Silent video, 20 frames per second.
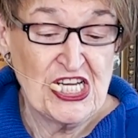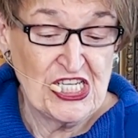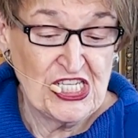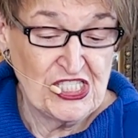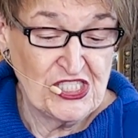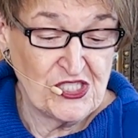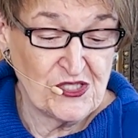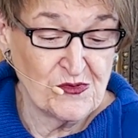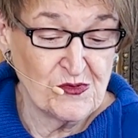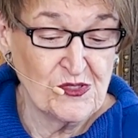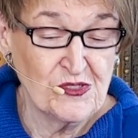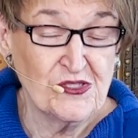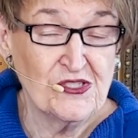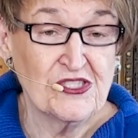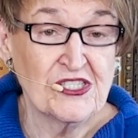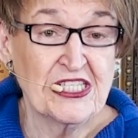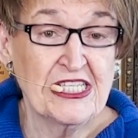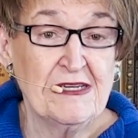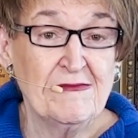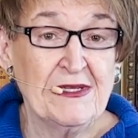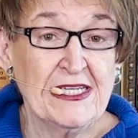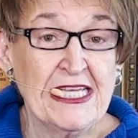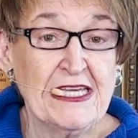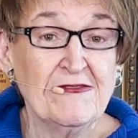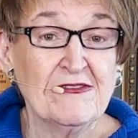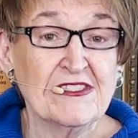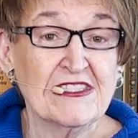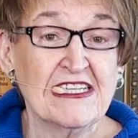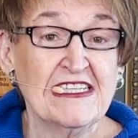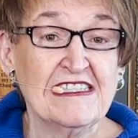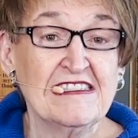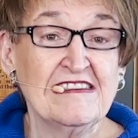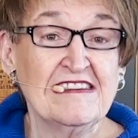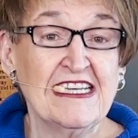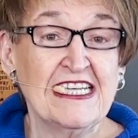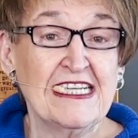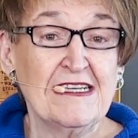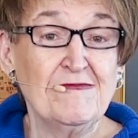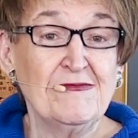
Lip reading: Jerusalem, and he was going to set up